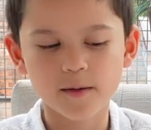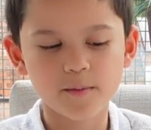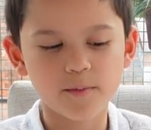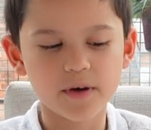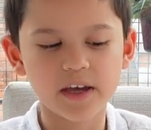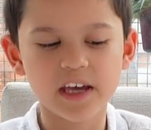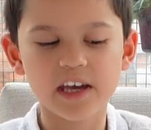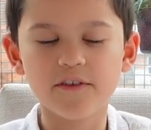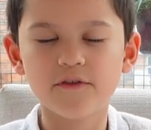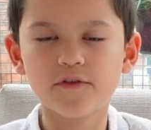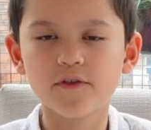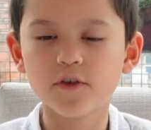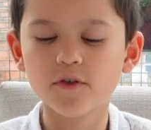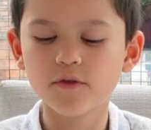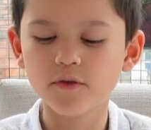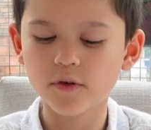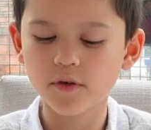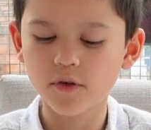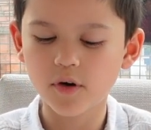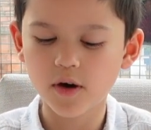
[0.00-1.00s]
But if
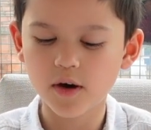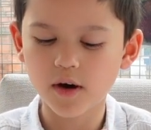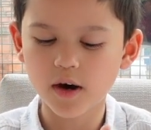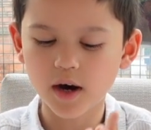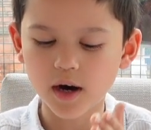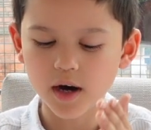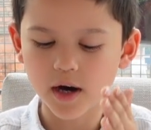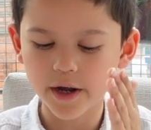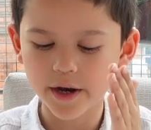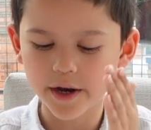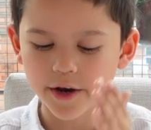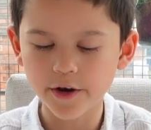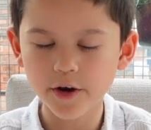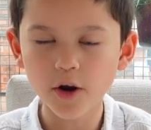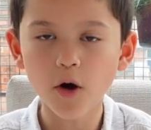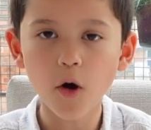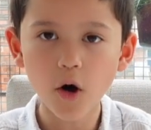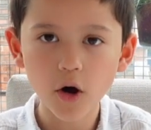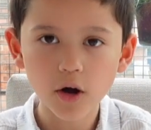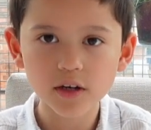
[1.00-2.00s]
you are
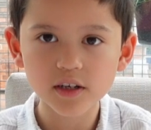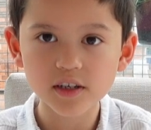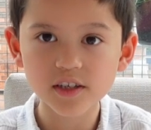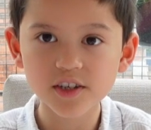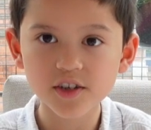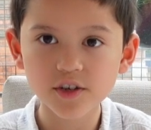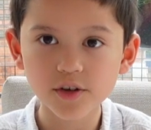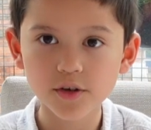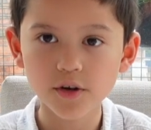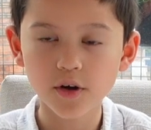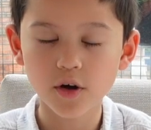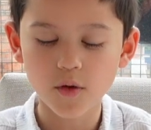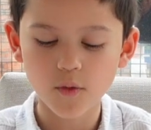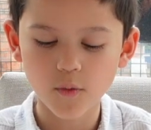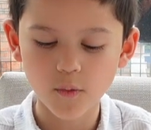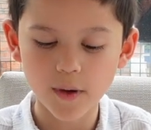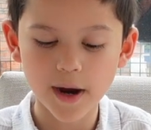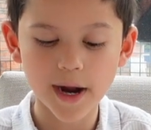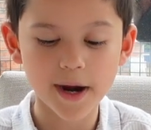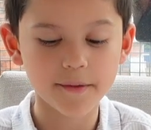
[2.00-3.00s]
not
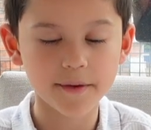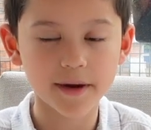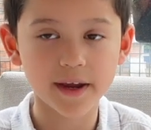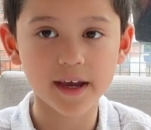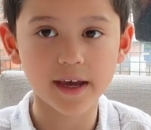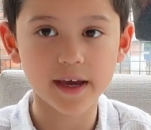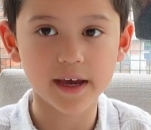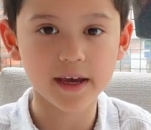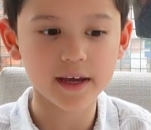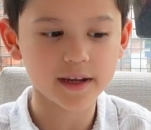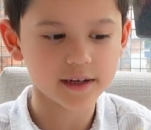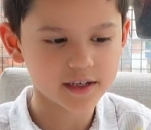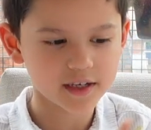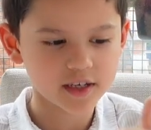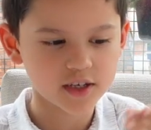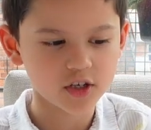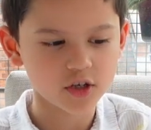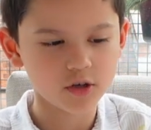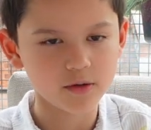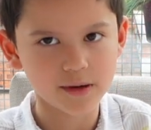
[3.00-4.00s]
wearing
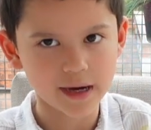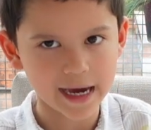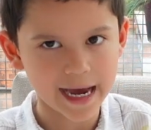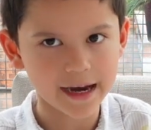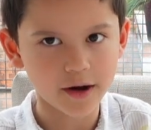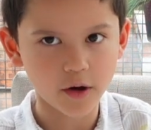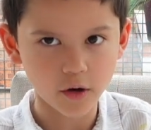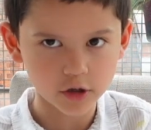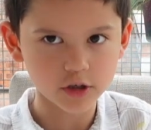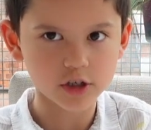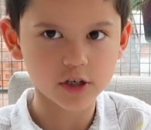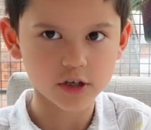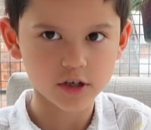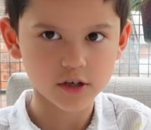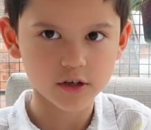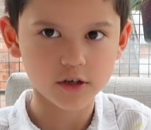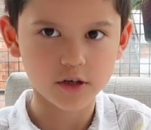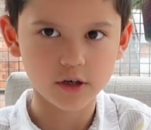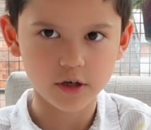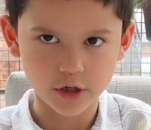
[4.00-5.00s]
it, you cannot
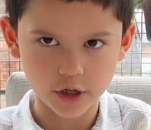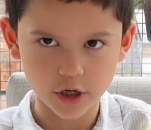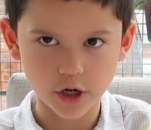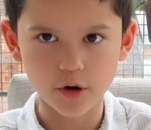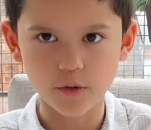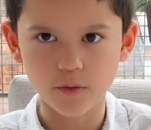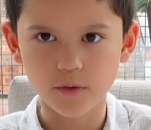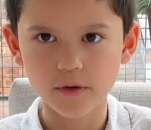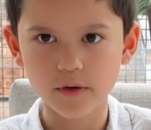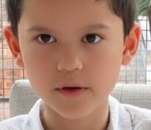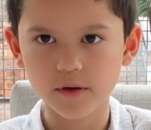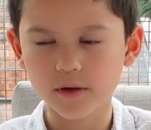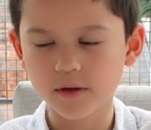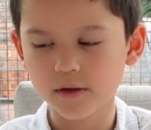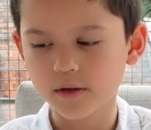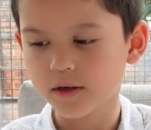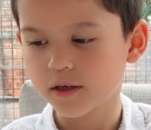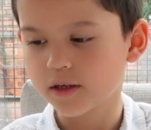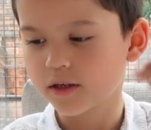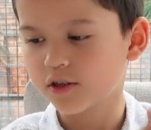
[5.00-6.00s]
go.
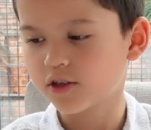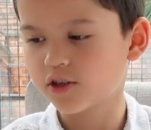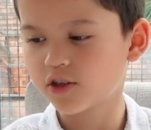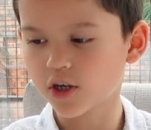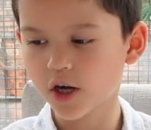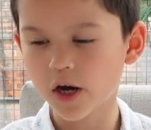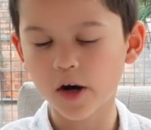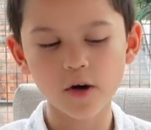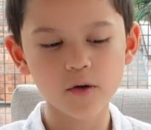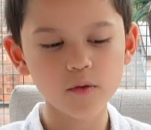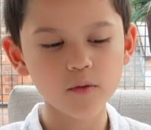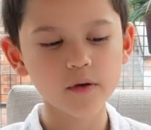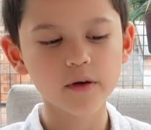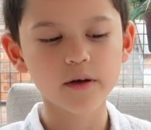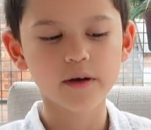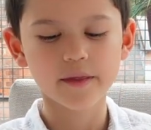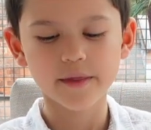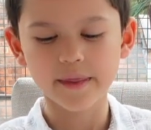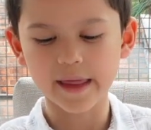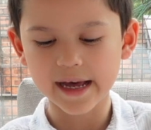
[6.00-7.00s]
So
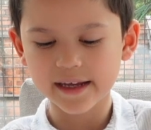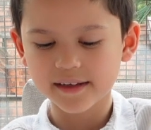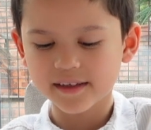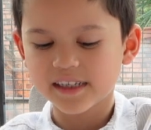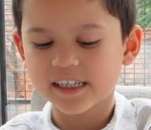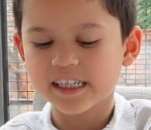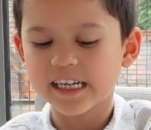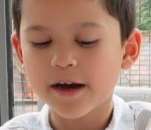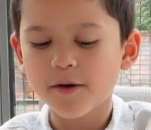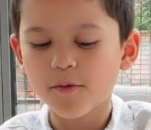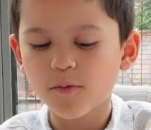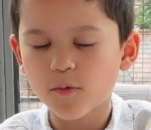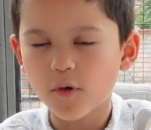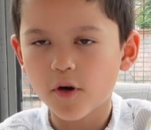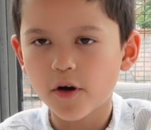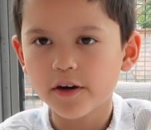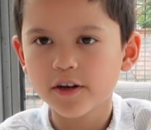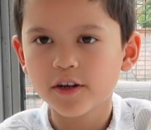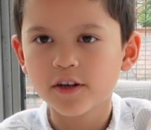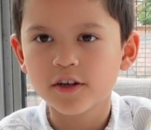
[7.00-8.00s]
that's step
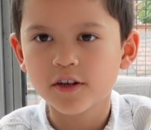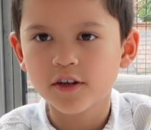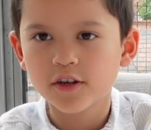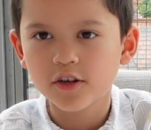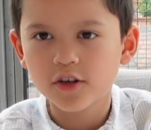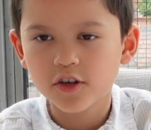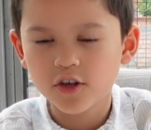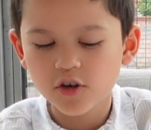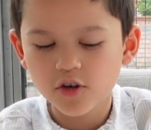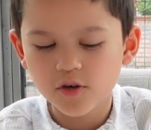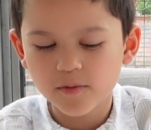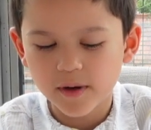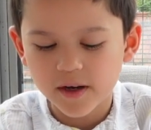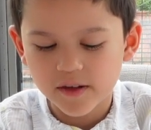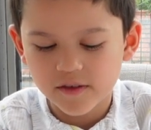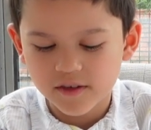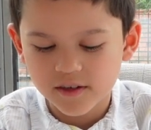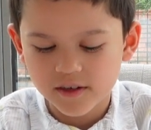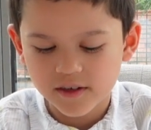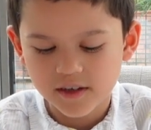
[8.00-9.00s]
one,
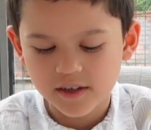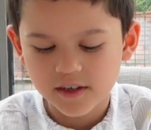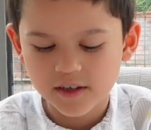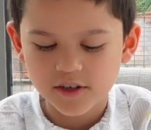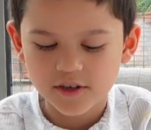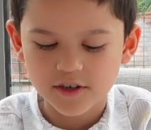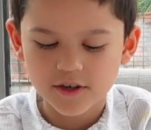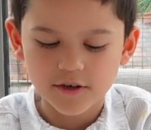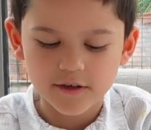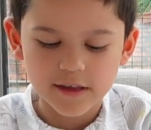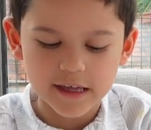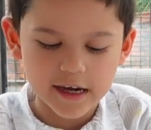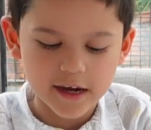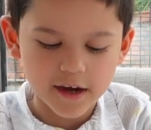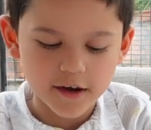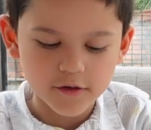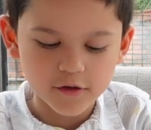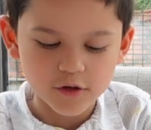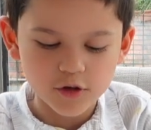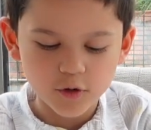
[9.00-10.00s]
humans. So they're
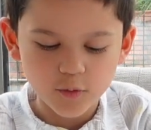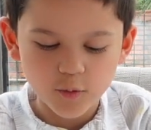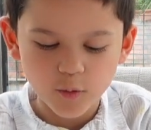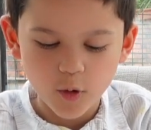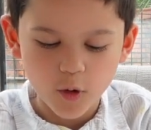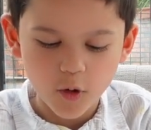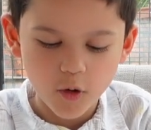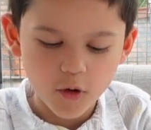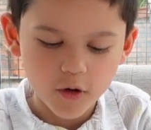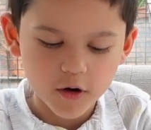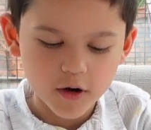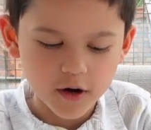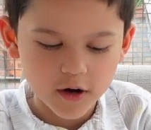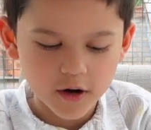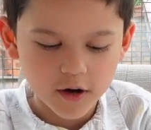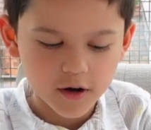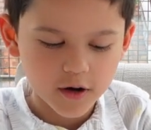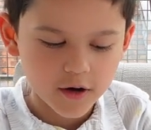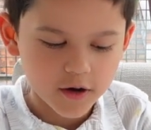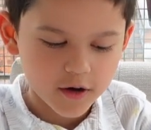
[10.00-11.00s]
going to walk
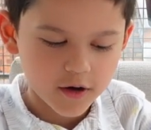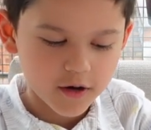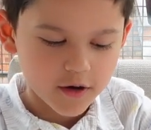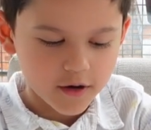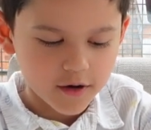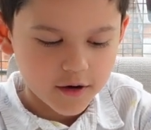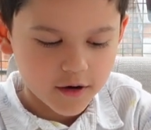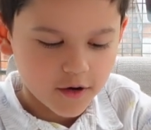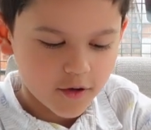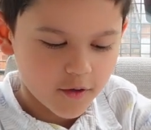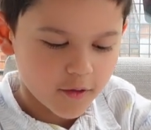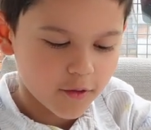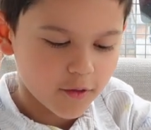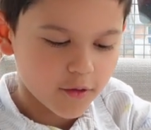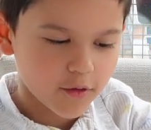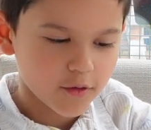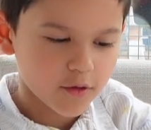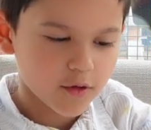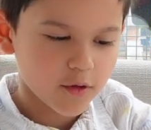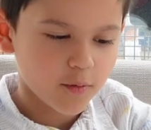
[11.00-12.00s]

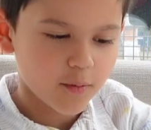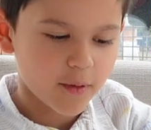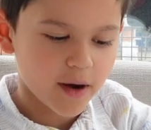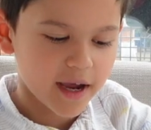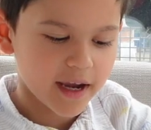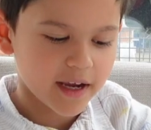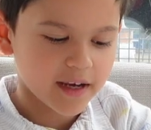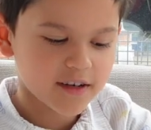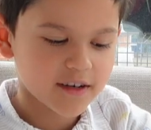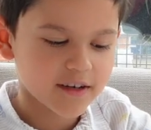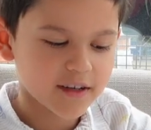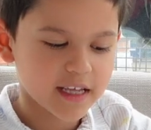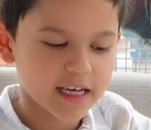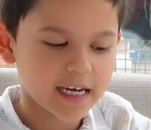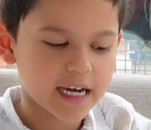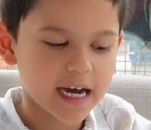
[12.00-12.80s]
all the way to the